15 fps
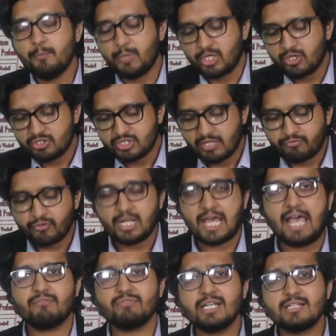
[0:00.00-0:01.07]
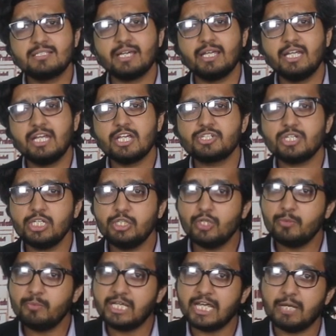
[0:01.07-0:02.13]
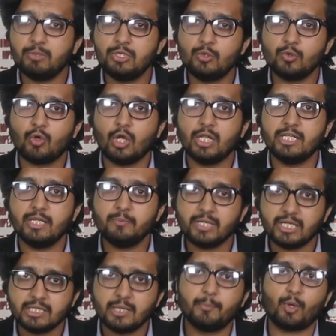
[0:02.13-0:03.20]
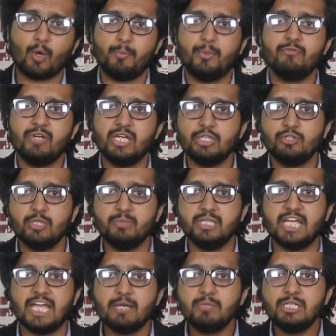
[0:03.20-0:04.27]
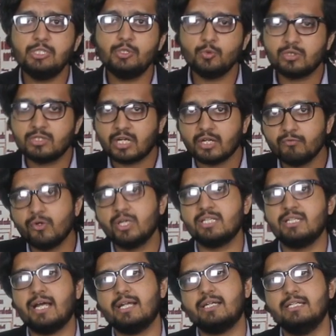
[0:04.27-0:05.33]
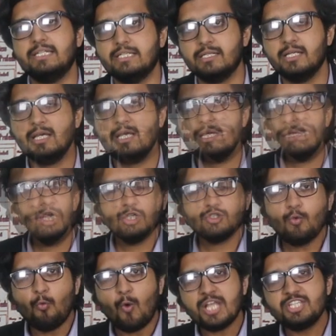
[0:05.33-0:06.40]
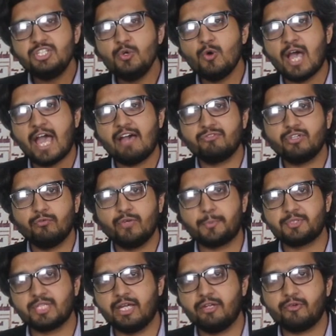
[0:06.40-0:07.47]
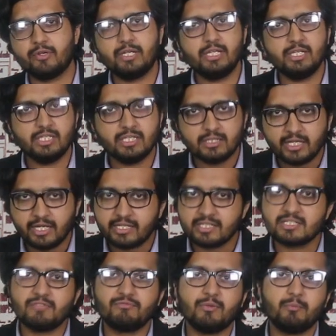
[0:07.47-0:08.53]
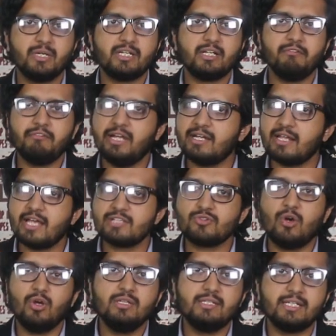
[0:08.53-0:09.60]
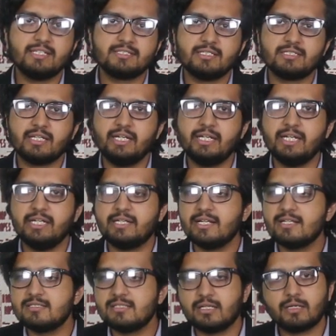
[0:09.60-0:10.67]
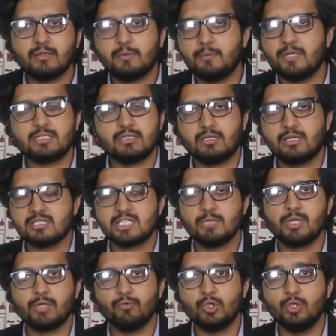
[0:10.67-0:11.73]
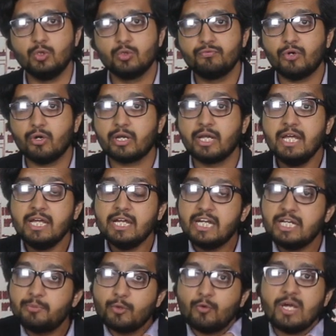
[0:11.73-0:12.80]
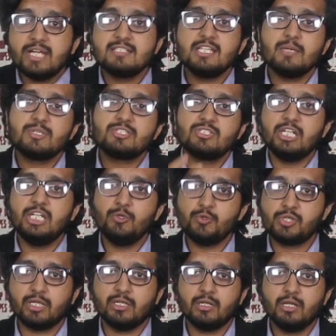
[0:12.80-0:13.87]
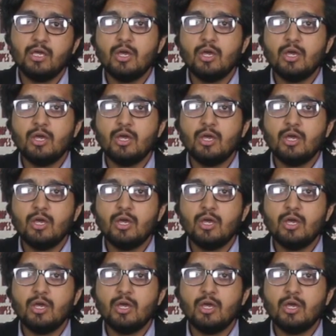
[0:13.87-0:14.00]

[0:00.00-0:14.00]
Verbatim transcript: because if you'll have that segregation you'll be able to call them in the proper way you'll be able to convert that lead so once you have your website ready it is informative it has all the necessary details that a customer would look for it provides them a solution